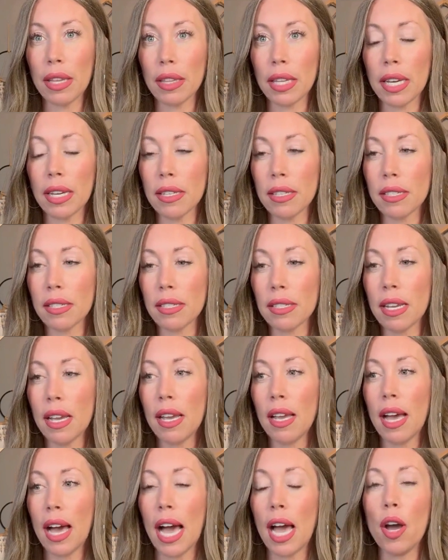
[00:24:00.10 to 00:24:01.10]
list.
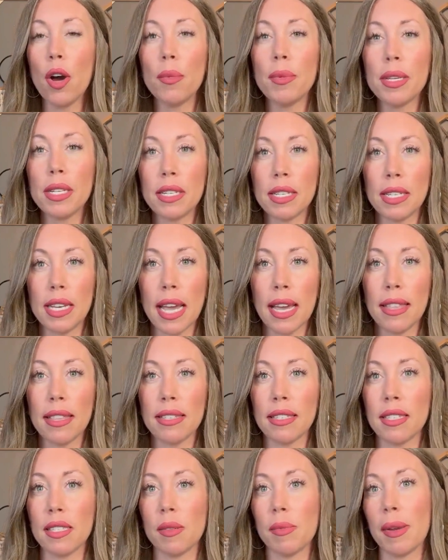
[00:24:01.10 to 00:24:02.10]
I hope that today
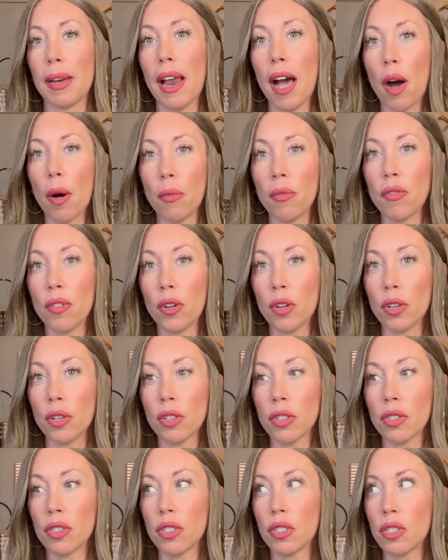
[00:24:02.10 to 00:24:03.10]
this has been
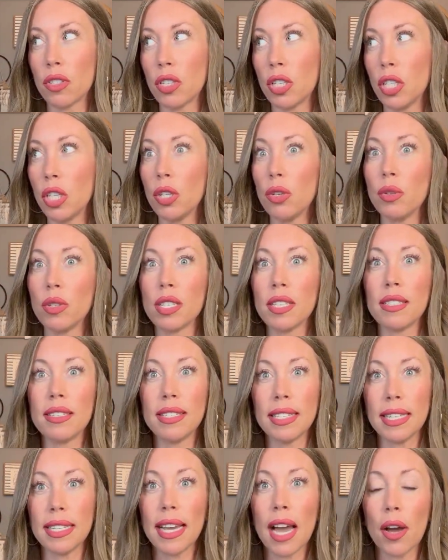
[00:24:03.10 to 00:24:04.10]
helpful to you to
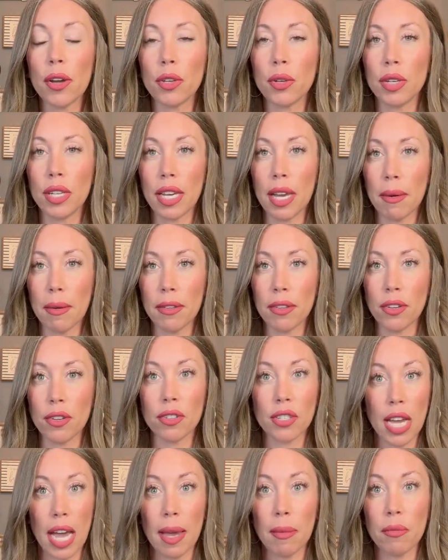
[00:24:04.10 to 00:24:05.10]
see how you can get your
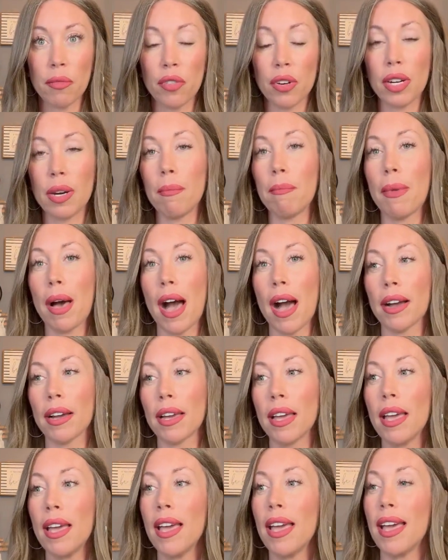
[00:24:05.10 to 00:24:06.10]
time freedom back.
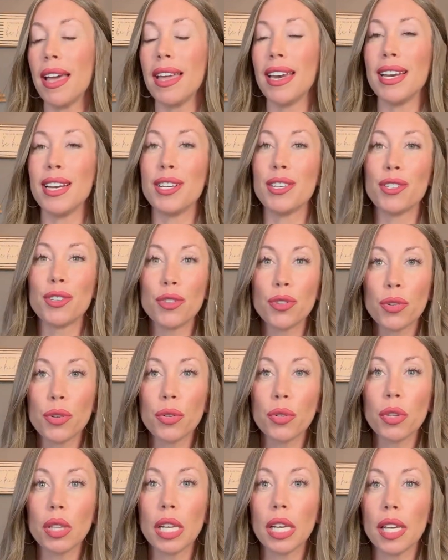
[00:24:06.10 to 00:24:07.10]
And it is
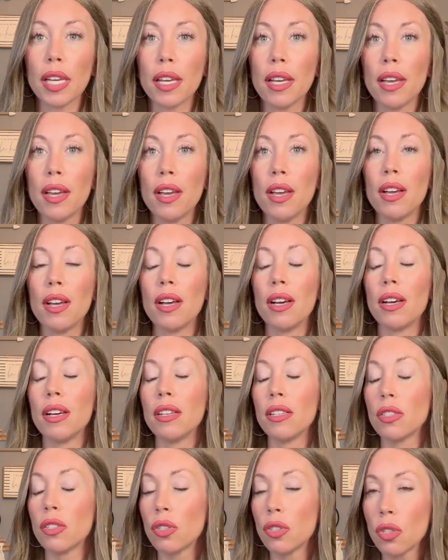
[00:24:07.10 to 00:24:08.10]
truly
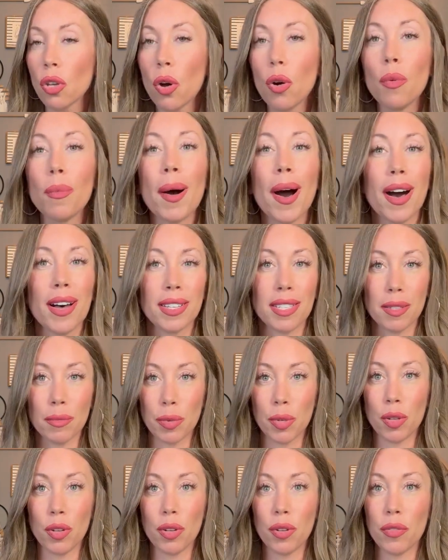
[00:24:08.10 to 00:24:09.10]
so
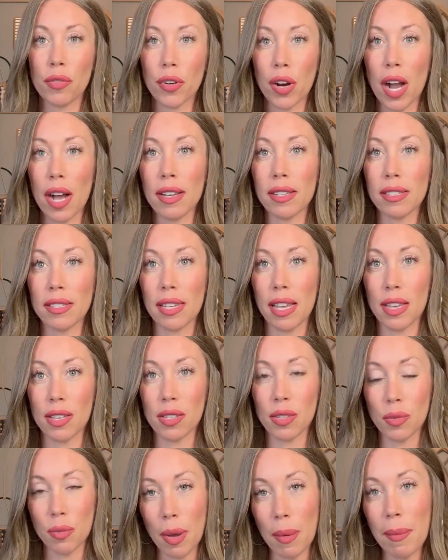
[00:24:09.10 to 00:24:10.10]
possible for us
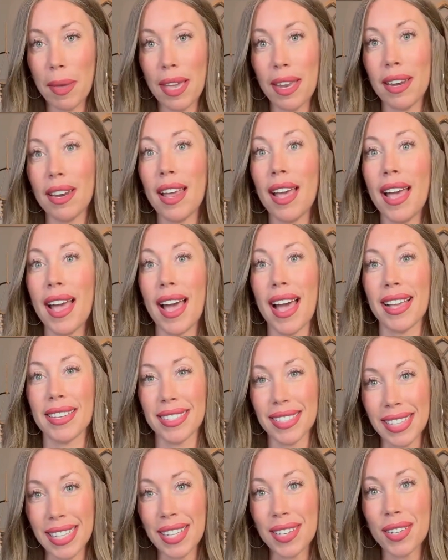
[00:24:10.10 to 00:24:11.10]
as women, as
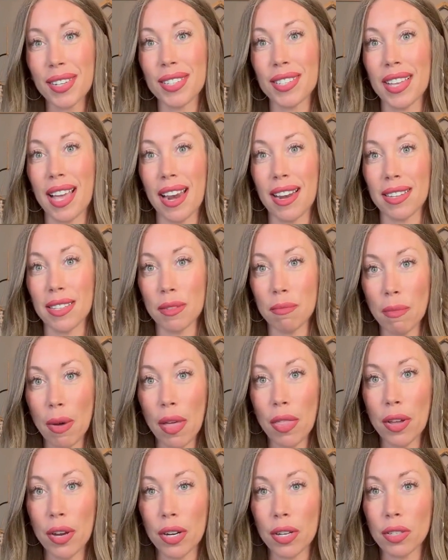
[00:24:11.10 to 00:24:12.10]
leaders, and as
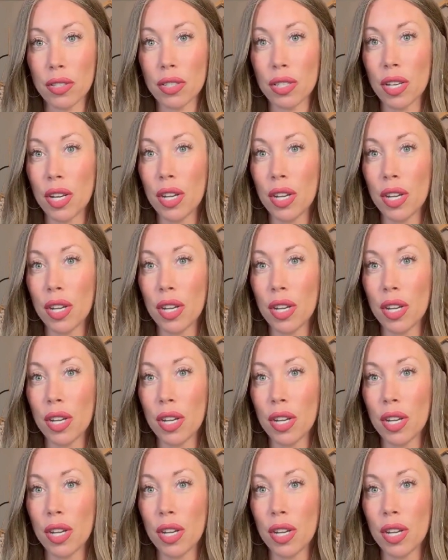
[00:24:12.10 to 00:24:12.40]
mothers